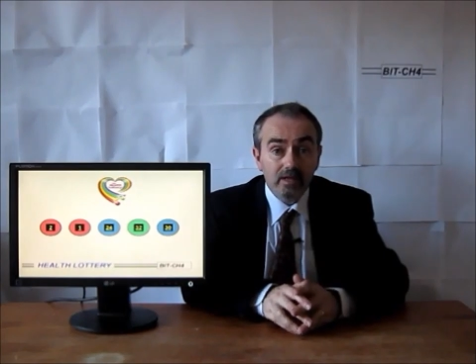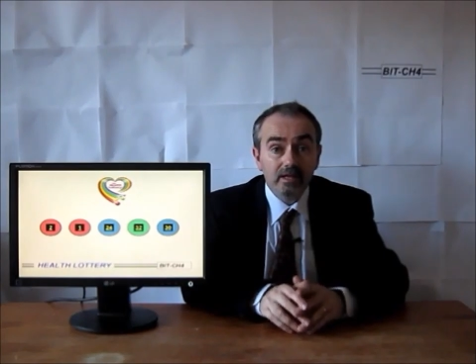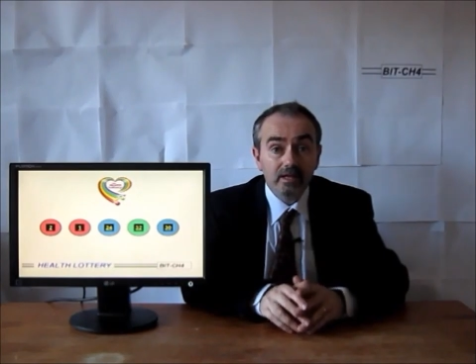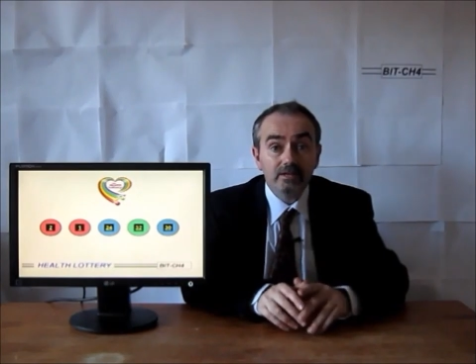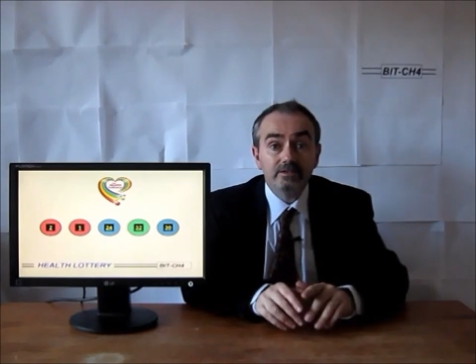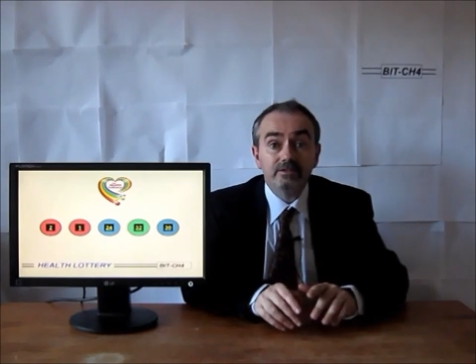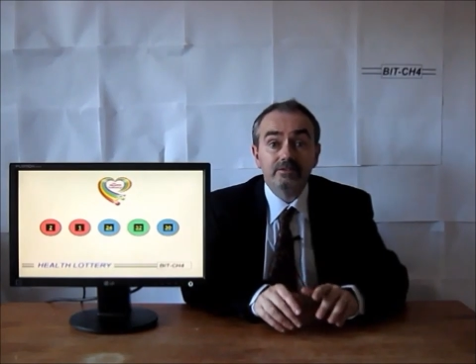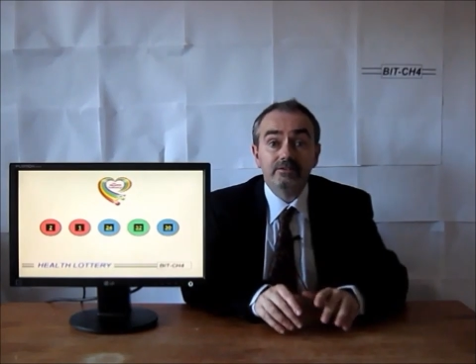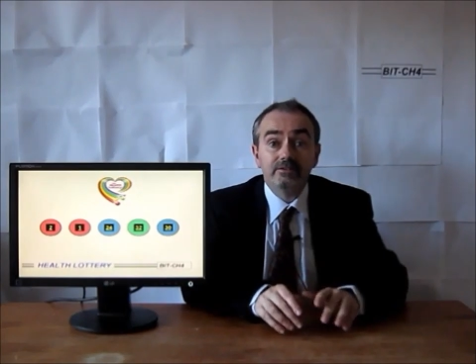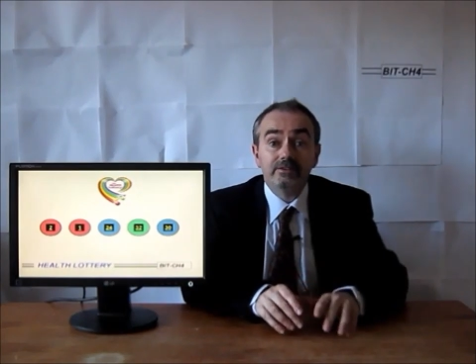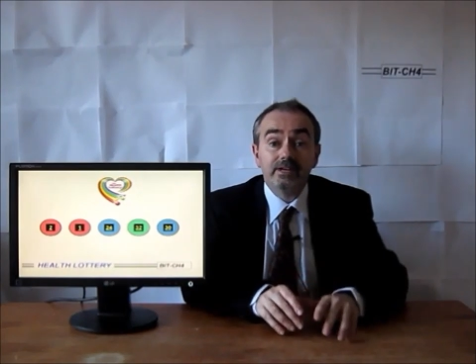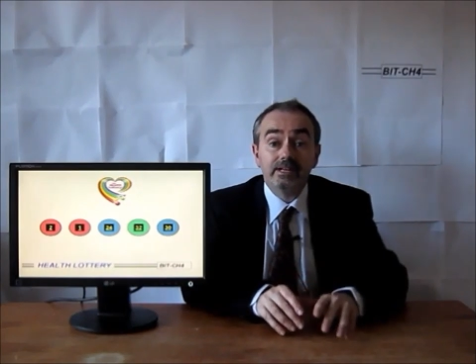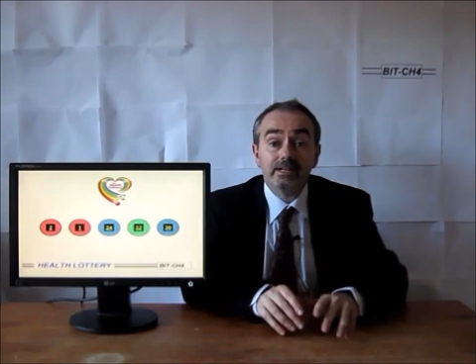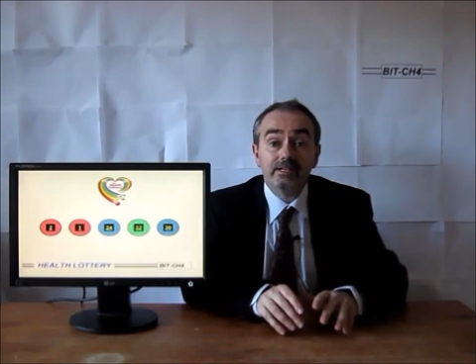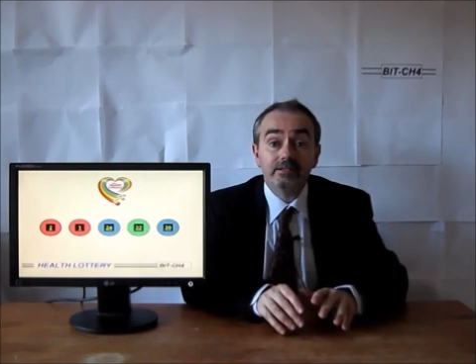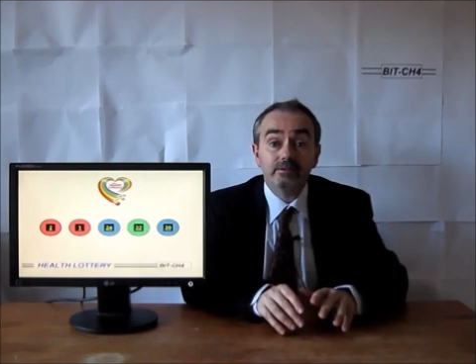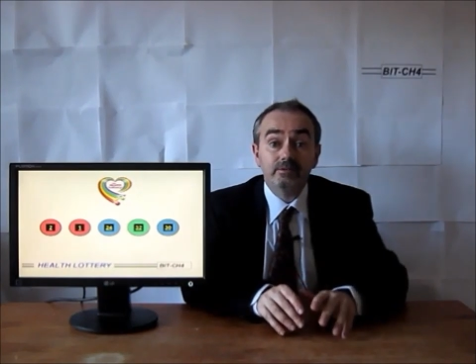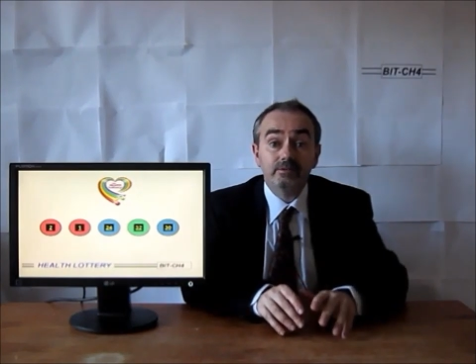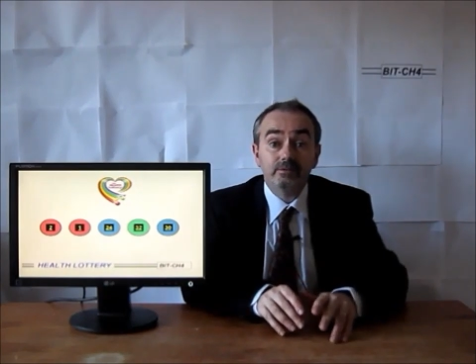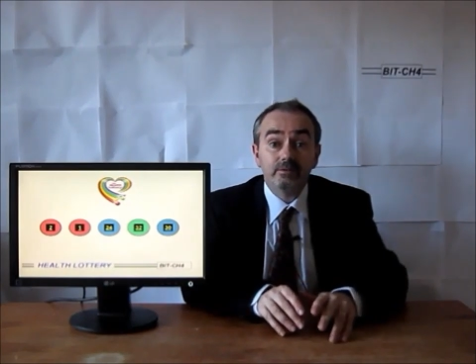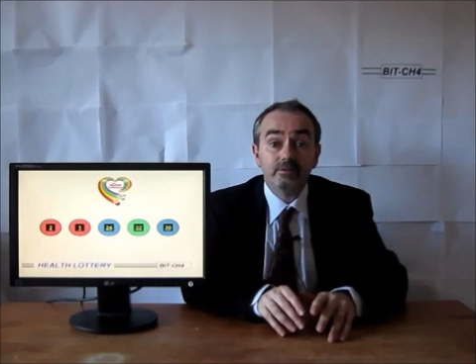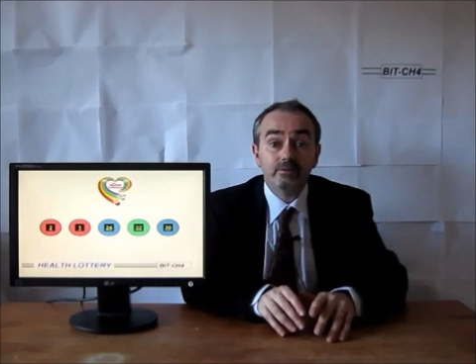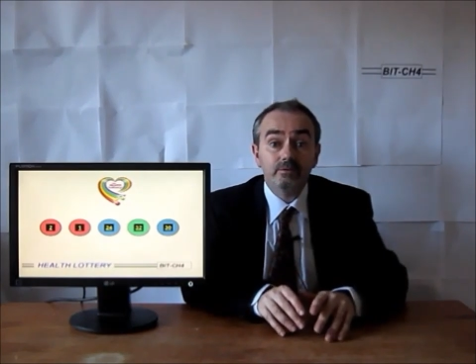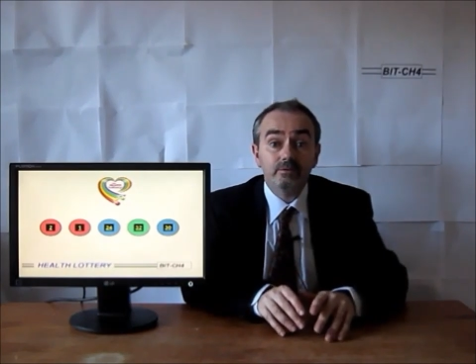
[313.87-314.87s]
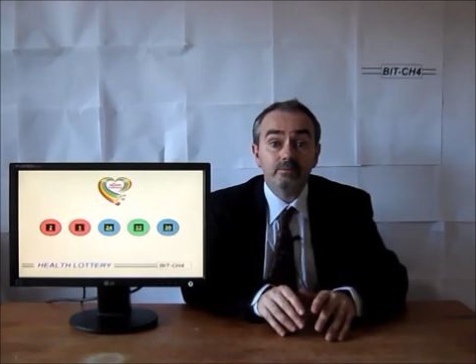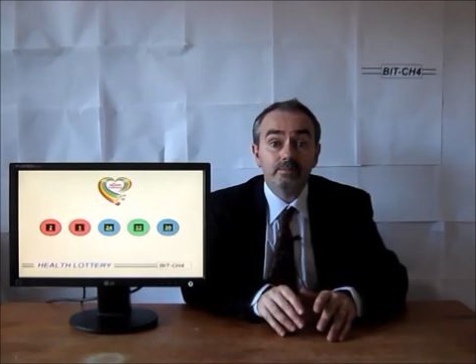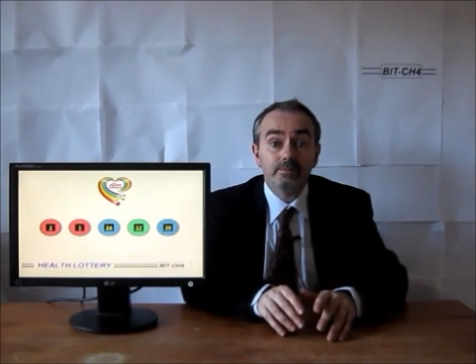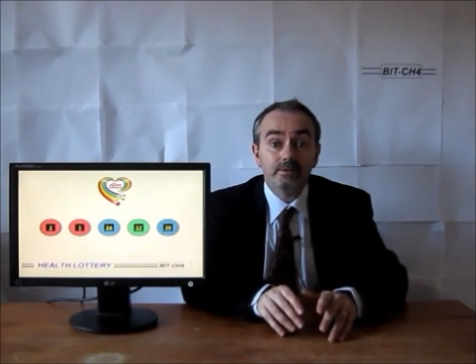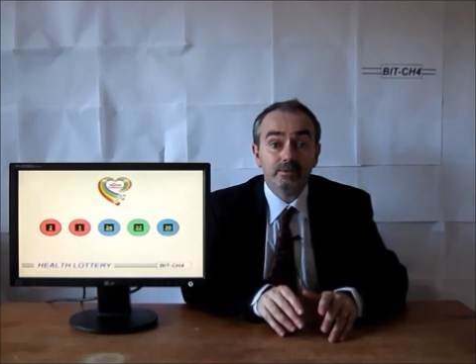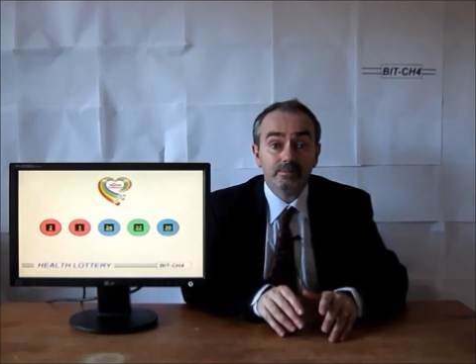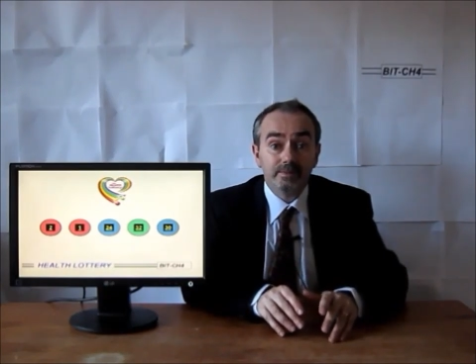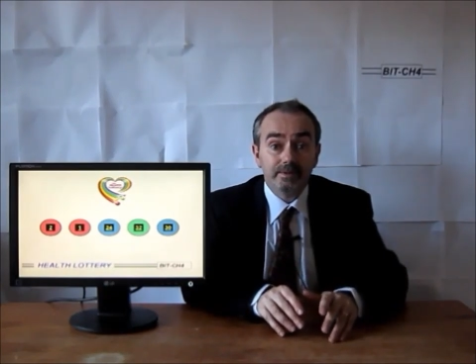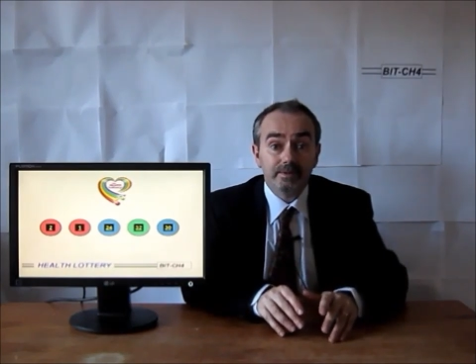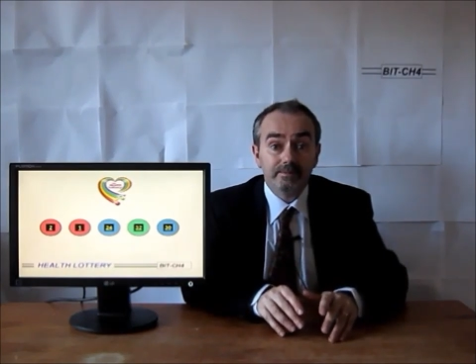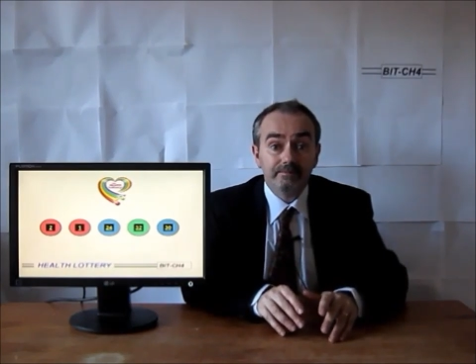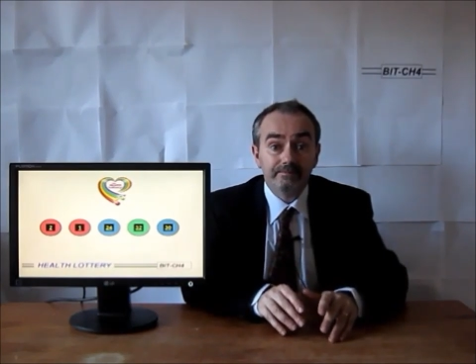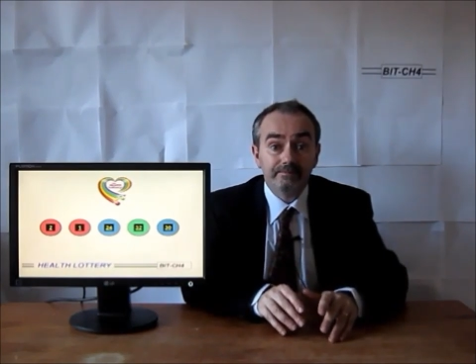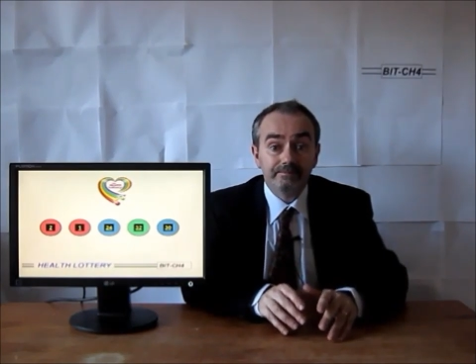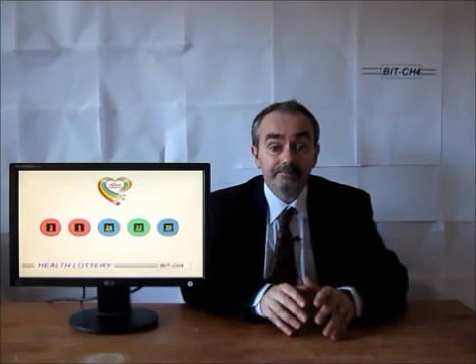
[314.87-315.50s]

else you could have had it done through BUPA.